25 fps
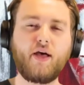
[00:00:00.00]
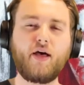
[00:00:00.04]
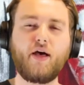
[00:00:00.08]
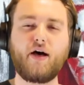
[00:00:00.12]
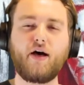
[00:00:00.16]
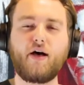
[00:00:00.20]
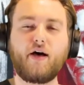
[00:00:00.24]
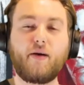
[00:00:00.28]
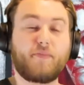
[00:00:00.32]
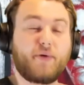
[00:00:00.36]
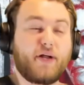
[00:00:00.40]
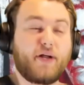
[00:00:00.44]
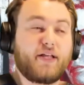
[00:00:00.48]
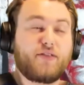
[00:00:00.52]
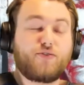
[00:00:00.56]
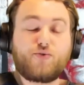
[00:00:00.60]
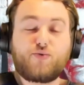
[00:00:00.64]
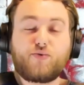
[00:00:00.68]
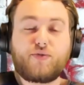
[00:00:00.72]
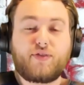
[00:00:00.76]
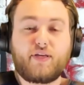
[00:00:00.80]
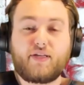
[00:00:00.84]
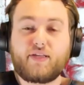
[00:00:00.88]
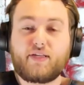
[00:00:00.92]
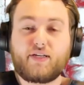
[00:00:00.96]
but I
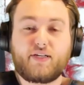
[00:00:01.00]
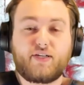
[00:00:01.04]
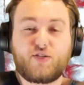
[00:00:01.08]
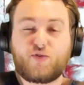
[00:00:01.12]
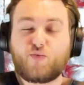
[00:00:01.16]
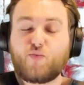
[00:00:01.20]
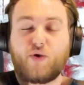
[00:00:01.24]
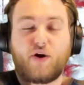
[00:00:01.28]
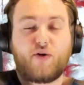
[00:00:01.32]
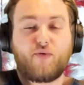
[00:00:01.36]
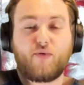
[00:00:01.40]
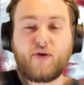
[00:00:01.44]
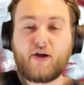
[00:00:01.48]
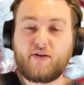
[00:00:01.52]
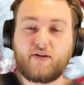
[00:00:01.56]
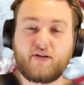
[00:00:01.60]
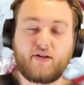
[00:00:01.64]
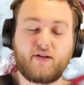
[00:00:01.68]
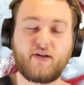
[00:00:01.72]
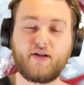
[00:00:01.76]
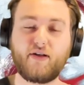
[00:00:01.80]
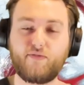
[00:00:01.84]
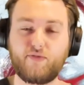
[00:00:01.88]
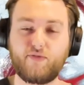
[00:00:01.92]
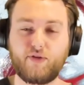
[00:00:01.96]
do think that he's
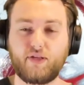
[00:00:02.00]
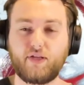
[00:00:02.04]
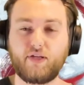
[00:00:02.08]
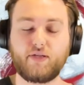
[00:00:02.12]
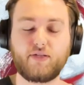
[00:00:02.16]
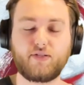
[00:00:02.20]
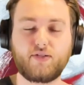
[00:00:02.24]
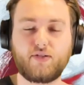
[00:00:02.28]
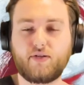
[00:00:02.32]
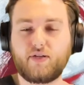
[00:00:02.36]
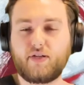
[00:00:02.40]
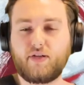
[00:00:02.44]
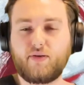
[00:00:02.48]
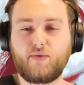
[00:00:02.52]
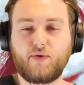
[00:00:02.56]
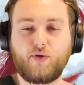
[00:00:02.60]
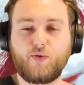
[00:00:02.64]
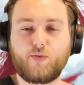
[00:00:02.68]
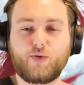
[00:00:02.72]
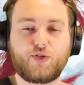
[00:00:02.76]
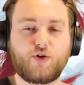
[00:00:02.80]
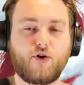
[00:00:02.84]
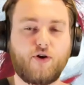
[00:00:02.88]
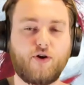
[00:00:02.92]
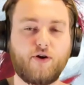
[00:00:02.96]
well-rounded in everything. So it
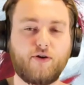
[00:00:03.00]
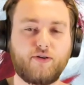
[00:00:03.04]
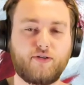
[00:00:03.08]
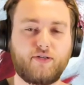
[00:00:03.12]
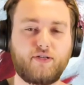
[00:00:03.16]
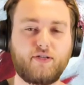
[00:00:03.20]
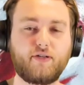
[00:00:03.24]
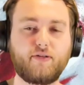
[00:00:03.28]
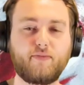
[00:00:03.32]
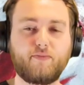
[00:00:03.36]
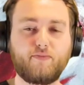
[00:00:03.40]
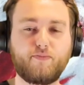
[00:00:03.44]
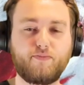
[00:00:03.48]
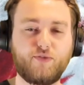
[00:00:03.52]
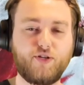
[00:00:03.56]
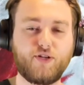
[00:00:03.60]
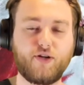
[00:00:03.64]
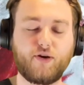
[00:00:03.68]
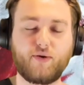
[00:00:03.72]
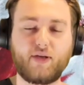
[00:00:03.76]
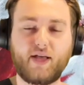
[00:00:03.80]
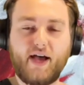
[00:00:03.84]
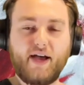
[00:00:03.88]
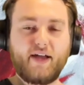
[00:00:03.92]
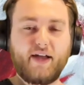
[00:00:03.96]
was hard to,
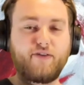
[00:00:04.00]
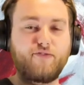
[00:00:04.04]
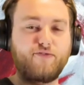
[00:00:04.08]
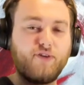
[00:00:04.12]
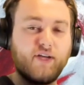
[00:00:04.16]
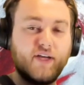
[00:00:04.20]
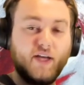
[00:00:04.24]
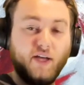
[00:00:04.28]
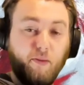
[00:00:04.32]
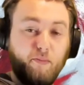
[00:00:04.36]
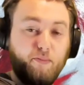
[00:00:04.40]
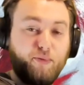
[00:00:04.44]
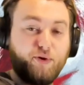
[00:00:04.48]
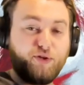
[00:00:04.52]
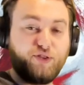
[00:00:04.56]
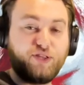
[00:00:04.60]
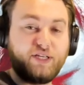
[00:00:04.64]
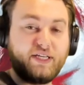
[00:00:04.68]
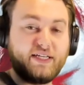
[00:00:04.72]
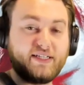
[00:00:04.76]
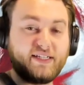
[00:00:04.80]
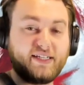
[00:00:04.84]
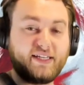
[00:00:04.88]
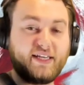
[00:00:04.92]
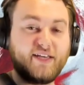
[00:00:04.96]
kind of put
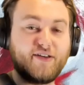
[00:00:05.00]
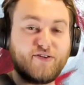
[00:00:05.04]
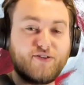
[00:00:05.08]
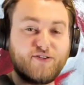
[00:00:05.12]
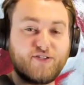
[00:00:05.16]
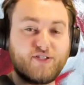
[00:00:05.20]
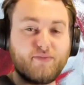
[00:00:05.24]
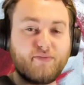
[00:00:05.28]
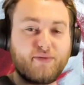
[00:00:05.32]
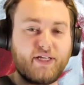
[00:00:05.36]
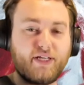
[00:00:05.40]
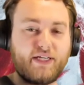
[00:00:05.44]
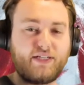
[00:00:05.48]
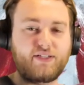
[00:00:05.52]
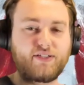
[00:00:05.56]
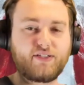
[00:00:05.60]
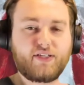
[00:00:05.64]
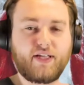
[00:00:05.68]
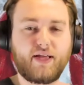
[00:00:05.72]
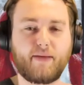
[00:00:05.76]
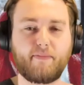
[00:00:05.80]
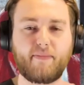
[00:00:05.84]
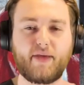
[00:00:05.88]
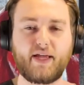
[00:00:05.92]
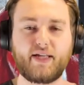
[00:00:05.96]
these skills in places
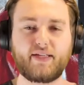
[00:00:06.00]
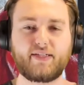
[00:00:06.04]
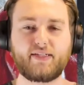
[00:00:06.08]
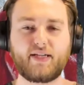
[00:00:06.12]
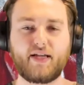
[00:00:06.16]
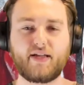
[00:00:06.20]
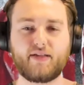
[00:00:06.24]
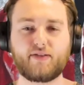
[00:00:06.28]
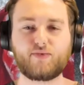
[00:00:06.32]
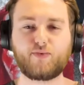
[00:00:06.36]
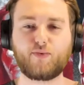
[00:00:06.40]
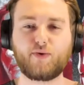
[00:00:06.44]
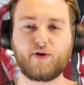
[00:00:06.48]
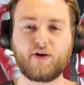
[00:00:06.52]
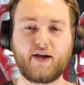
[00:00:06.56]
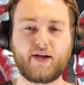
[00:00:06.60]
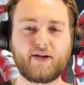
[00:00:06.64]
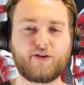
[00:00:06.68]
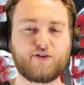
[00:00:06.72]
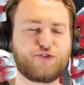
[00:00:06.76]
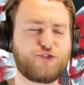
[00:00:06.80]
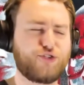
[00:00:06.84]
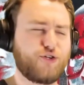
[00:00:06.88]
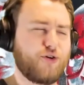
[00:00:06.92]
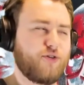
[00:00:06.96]
that made sense where I
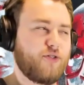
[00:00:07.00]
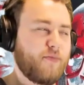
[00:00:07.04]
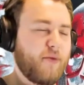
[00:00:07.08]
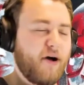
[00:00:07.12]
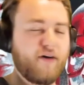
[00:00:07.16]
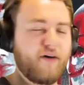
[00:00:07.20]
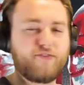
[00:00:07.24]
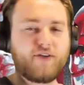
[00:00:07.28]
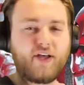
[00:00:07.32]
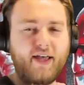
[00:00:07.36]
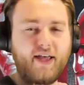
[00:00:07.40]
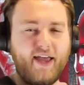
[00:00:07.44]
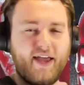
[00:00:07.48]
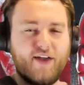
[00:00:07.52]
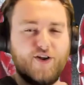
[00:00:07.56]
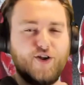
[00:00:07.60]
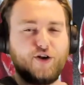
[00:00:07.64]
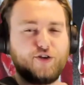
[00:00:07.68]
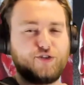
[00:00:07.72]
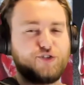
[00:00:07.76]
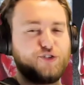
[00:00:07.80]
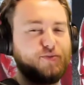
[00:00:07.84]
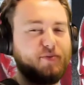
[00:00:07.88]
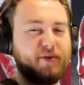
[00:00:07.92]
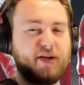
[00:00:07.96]
could show them off and
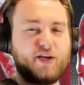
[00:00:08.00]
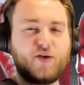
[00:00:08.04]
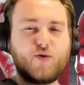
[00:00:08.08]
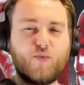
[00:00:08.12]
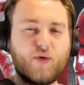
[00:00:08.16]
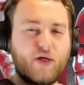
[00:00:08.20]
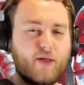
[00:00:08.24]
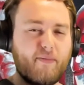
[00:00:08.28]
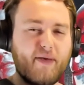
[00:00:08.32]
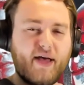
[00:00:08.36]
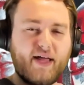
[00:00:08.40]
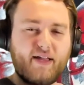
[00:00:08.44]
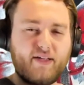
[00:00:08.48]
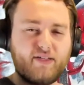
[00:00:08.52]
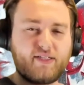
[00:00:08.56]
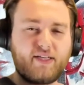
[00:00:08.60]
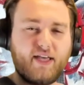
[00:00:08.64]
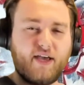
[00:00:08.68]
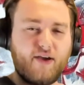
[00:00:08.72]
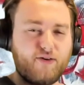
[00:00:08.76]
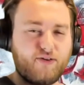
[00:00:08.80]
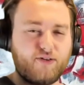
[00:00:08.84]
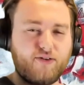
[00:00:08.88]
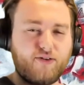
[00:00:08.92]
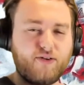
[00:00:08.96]
not just make a well-balanced
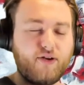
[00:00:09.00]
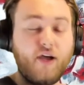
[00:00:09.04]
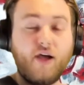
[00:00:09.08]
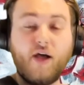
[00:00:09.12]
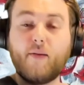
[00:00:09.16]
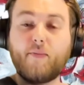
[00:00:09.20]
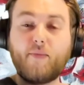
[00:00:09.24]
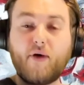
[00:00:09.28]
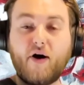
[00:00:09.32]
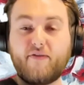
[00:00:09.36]
character. But